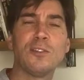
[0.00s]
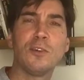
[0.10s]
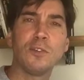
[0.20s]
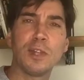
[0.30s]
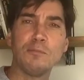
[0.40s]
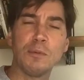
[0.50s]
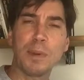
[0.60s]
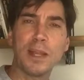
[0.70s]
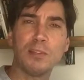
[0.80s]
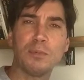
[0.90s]
so I've got them
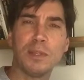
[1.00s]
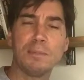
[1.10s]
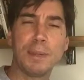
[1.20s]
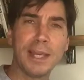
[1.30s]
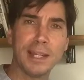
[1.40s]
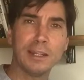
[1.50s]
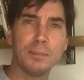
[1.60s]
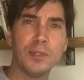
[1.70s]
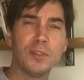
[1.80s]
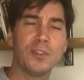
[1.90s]
replaced with pig
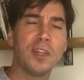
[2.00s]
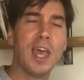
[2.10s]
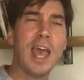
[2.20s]
ligaments,